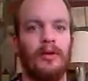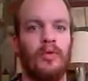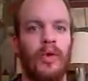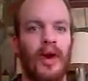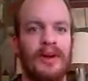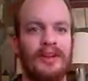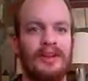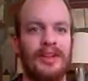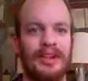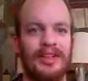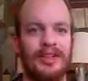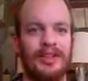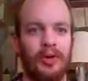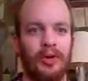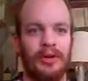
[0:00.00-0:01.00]
quite
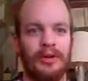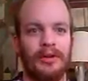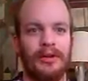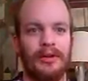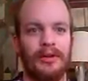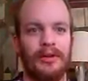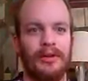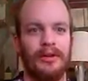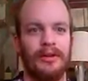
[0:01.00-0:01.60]
exotic,